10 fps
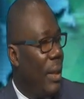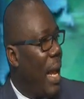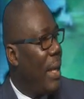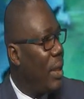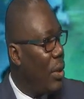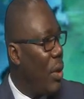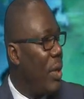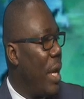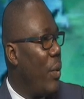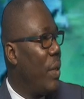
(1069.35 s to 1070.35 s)
and take all the
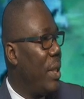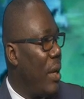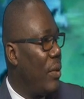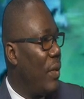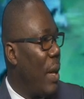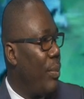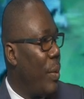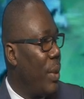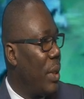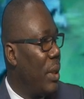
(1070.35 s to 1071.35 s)
equity out of that
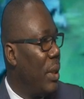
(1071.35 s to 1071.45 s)
property